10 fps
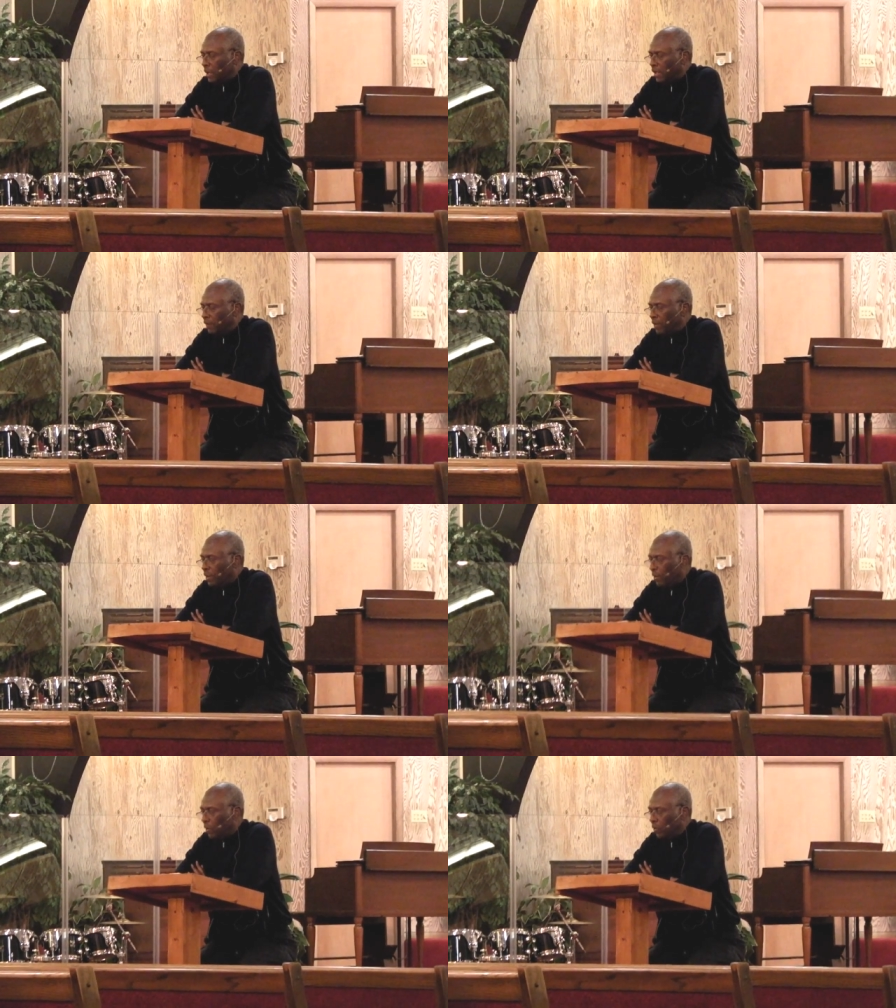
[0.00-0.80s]
If we
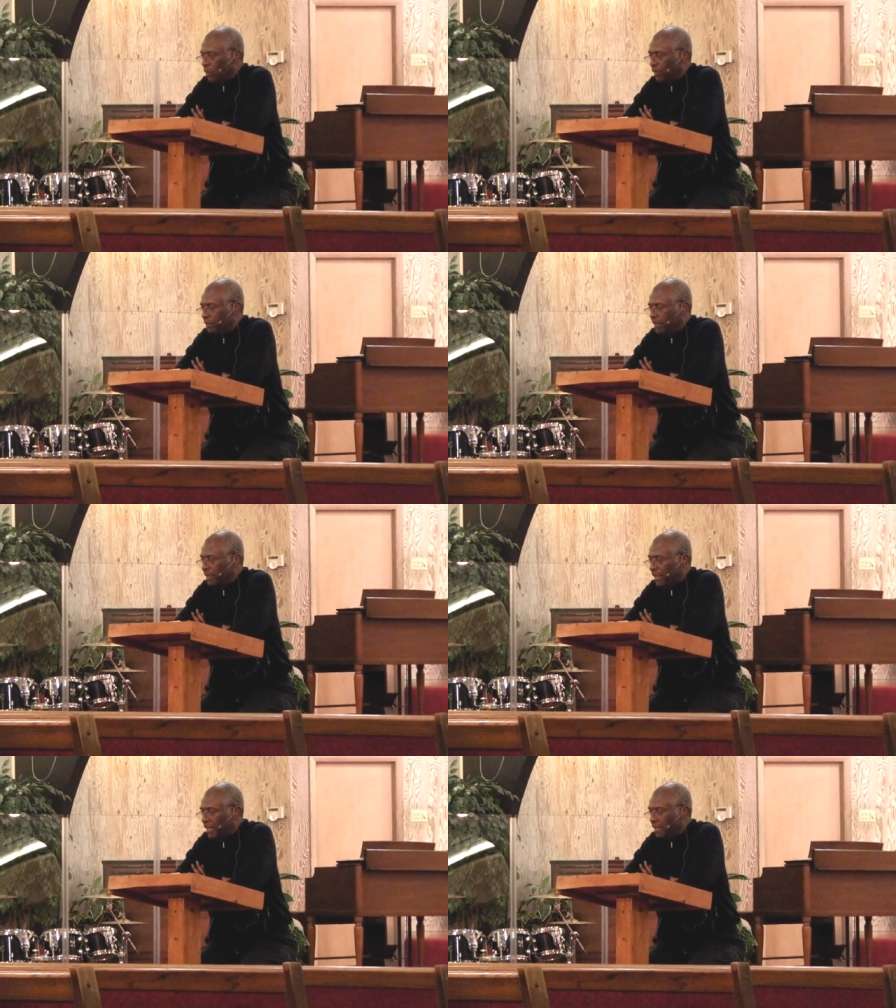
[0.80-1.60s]
hold the
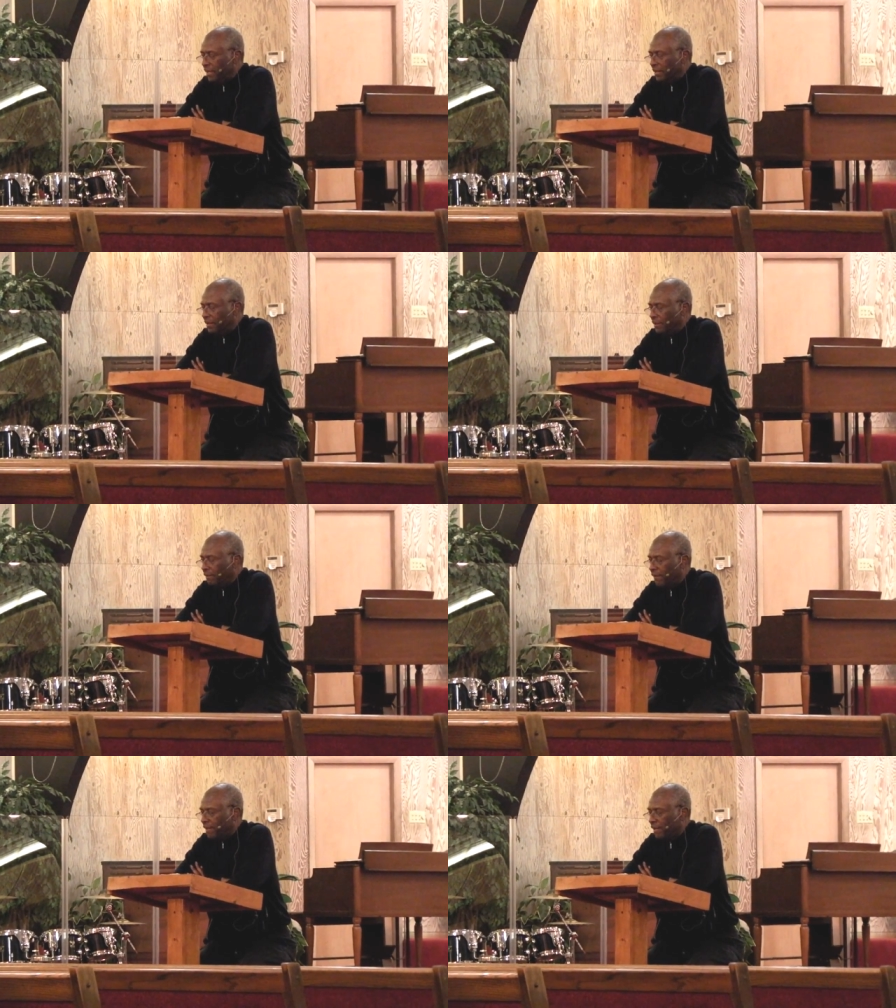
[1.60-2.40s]
beginning
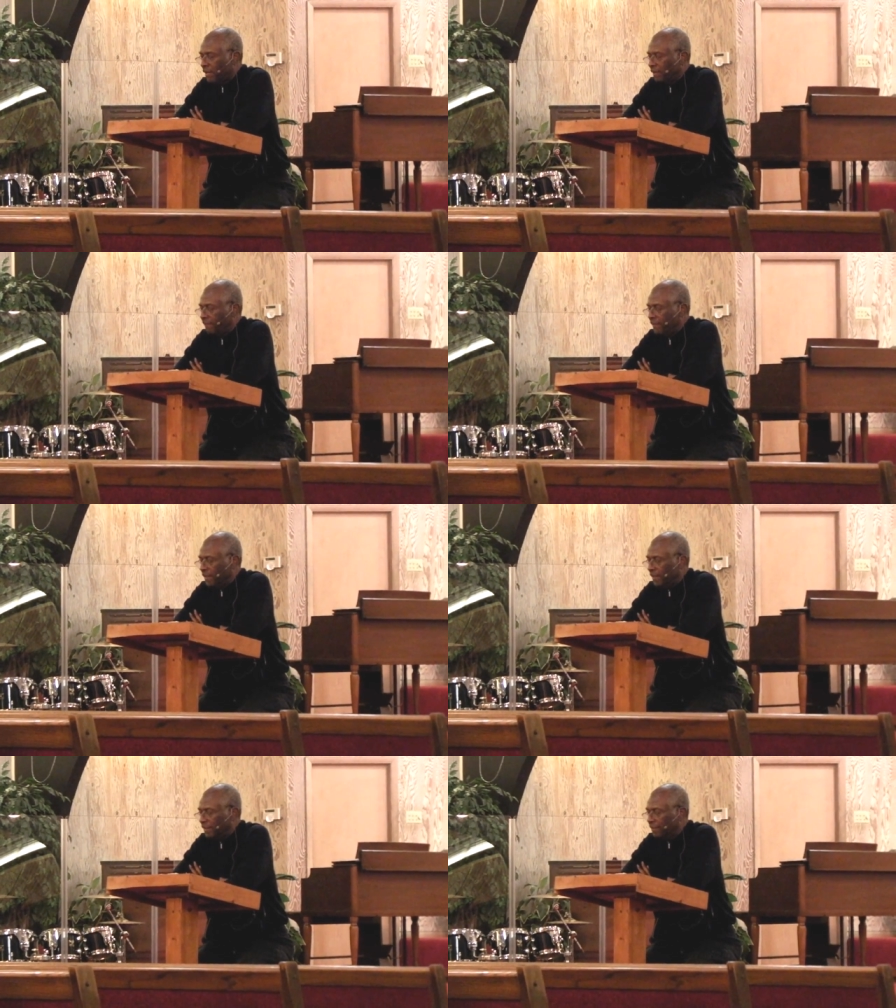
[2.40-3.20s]
of our
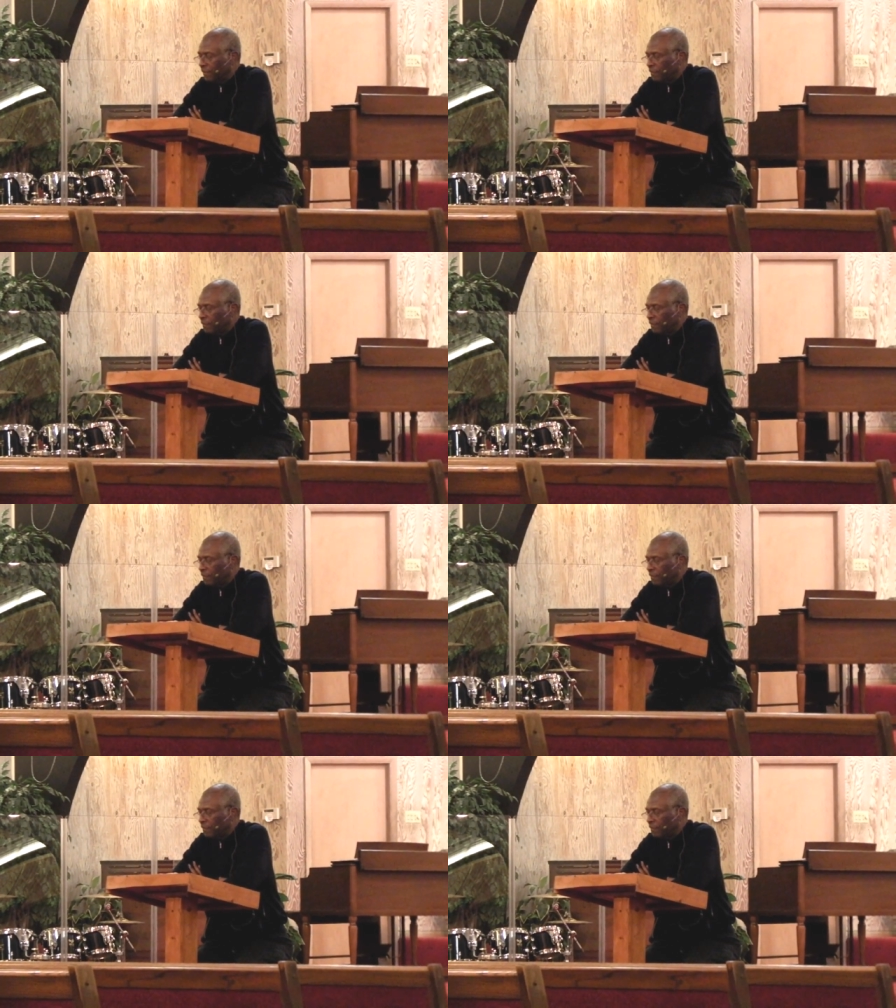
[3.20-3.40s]
confidence